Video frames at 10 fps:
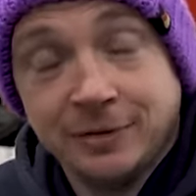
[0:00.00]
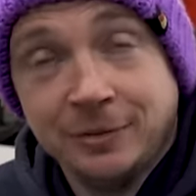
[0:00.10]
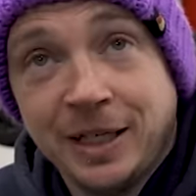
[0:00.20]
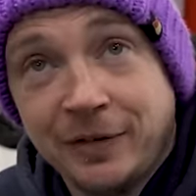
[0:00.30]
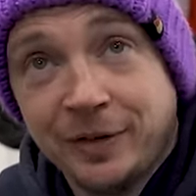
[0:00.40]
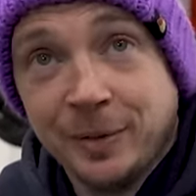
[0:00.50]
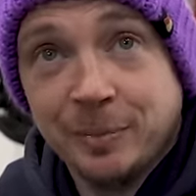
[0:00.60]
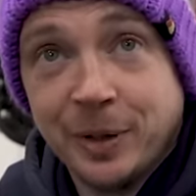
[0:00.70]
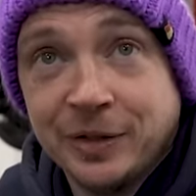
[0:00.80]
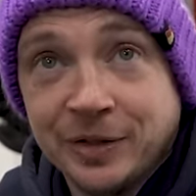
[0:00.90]
We'll have to
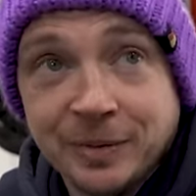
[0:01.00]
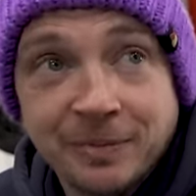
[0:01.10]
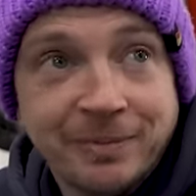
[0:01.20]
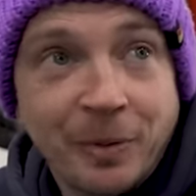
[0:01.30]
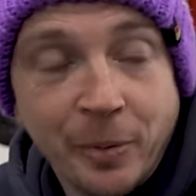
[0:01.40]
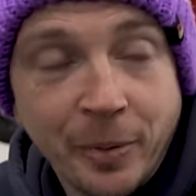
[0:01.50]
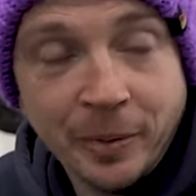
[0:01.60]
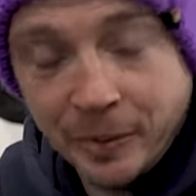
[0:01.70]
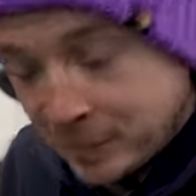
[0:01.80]
buy some and we'll put them on the